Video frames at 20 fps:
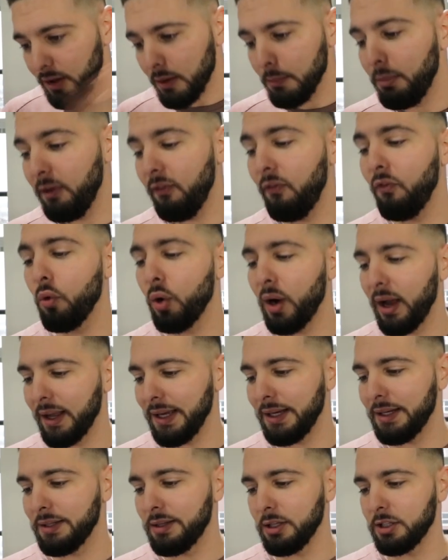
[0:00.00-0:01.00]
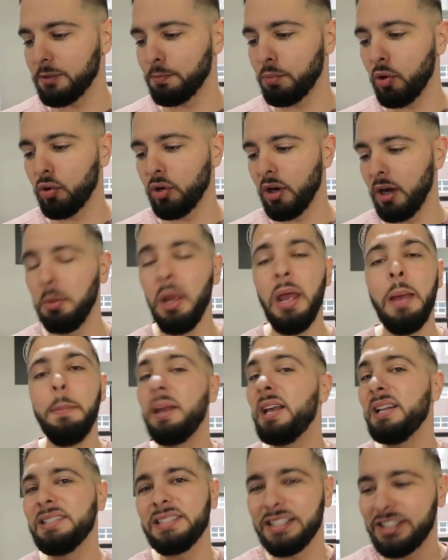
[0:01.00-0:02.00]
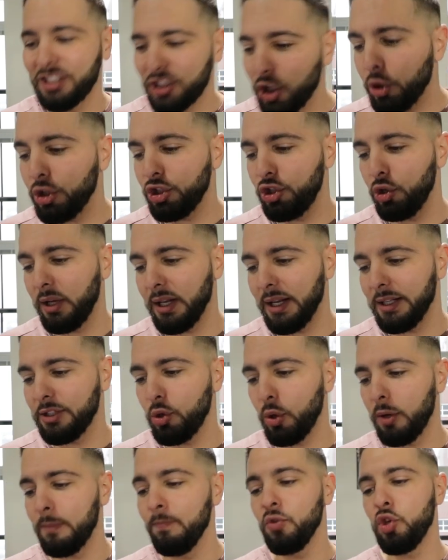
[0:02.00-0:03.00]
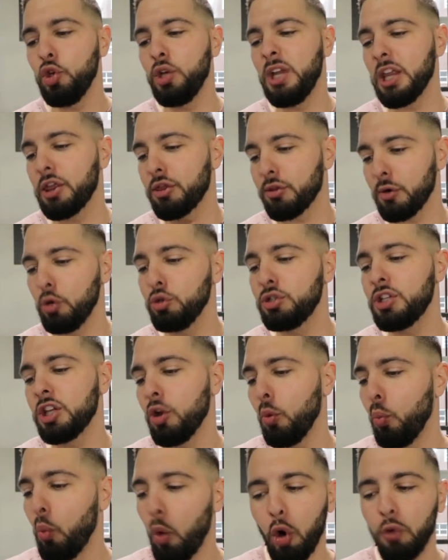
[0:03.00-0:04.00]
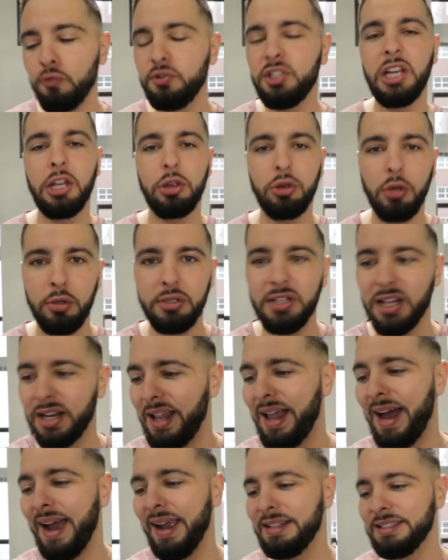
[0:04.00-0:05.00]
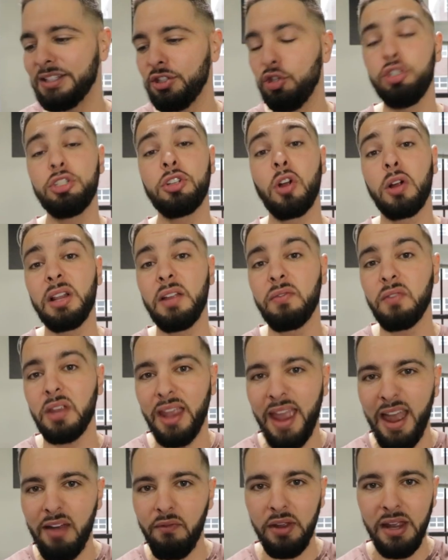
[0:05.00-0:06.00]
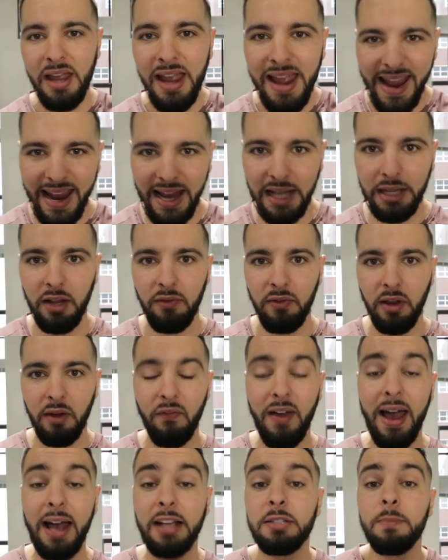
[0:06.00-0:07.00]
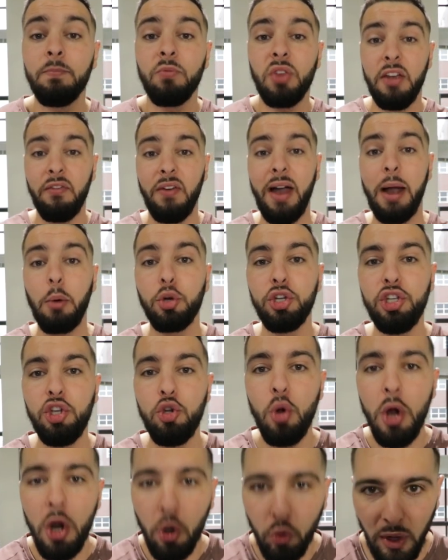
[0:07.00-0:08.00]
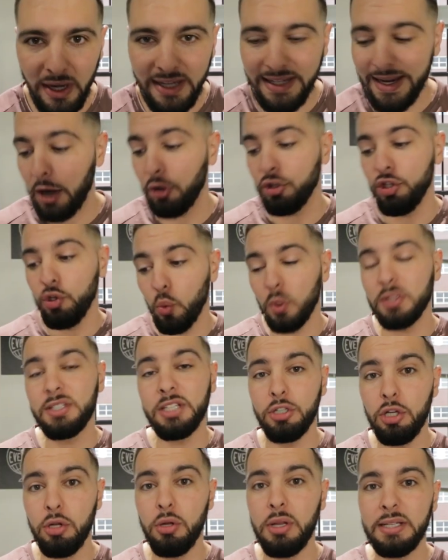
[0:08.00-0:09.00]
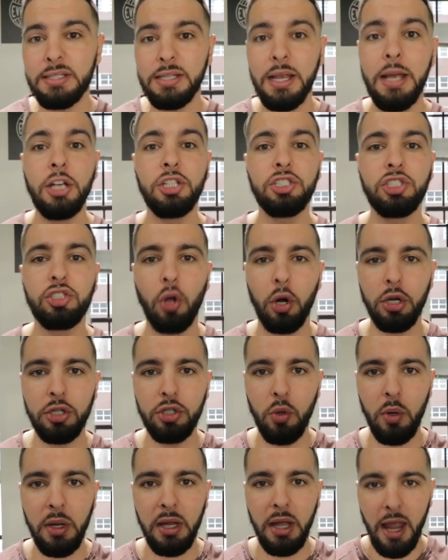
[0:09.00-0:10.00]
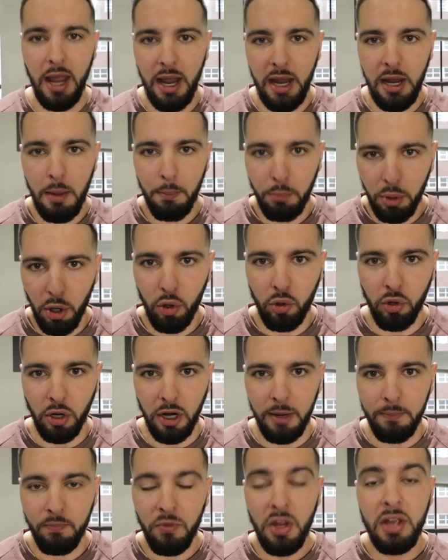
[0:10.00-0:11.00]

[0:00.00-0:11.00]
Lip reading: before I get into this program, because as soon as you get into it, you get thrown to the wolves, you get thrown to the lions, and you start lifting heavy and lifting fast. If I were you right now and you want to do this, start doing a program